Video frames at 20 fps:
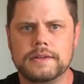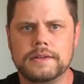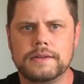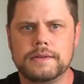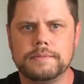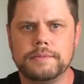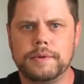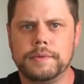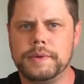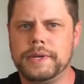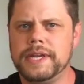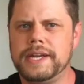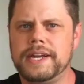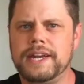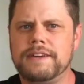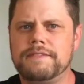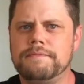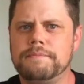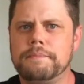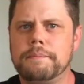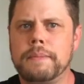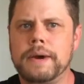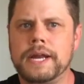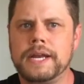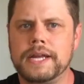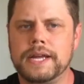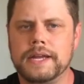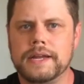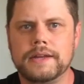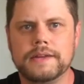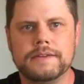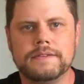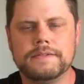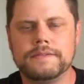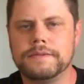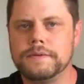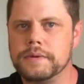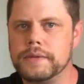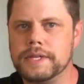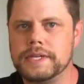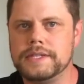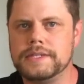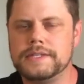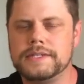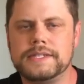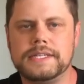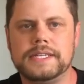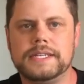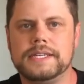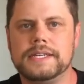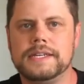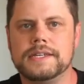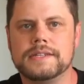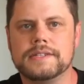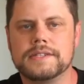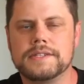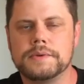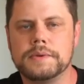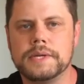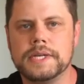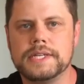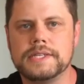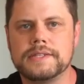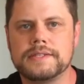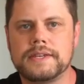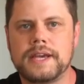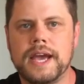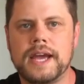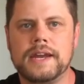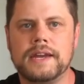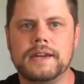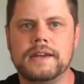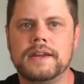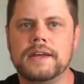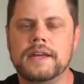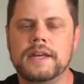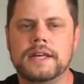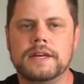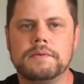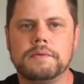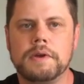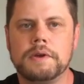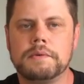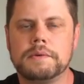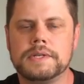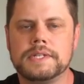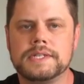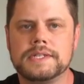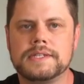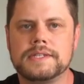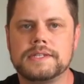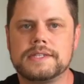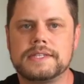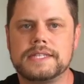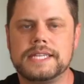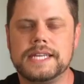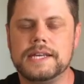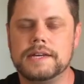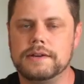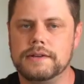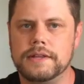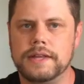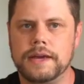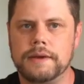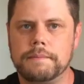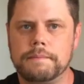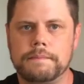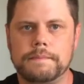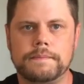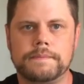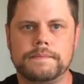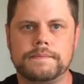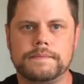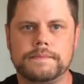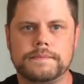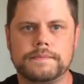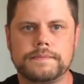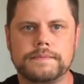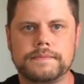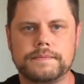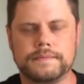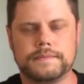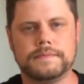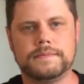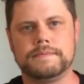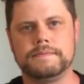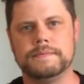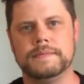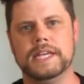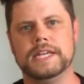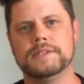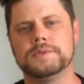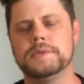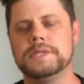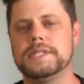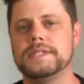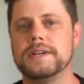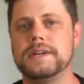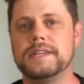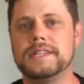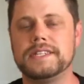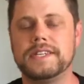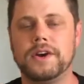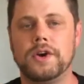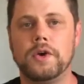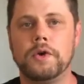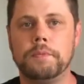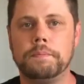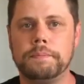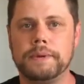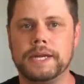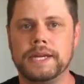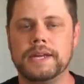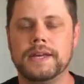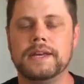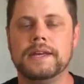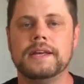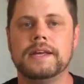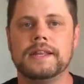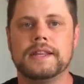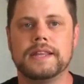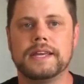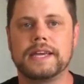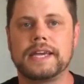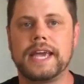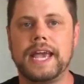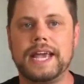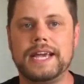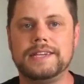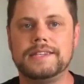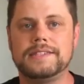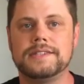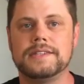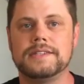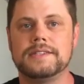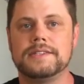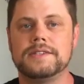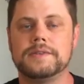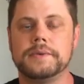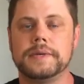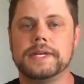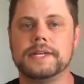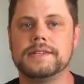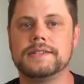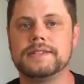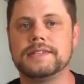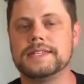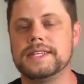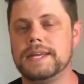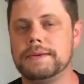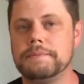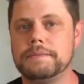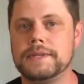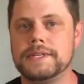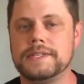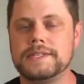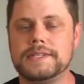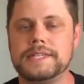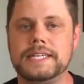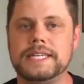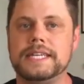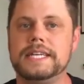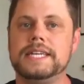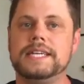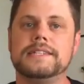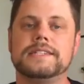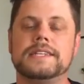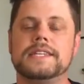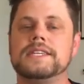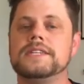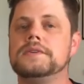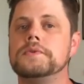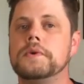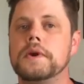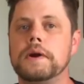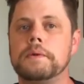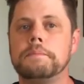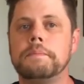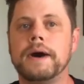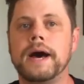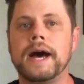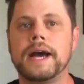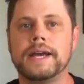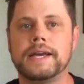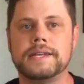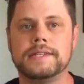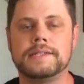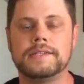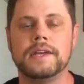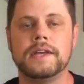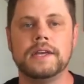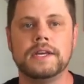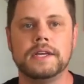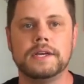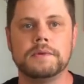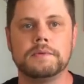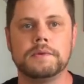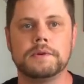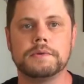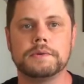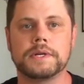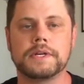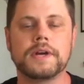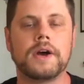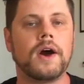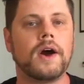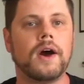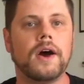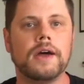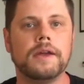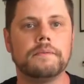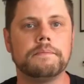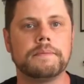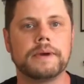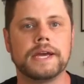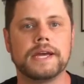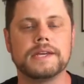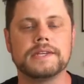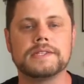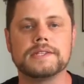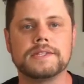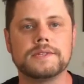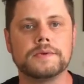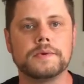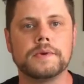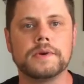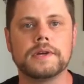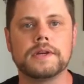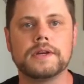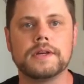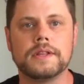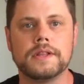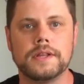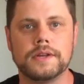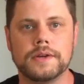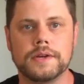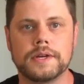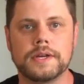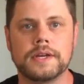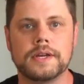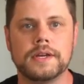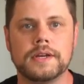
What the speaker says: But we didn't have money for these CDs, so we decided we would just steal them. As we started to open the cases so we could slip the CDs into our pockets, we were caught by a store clerk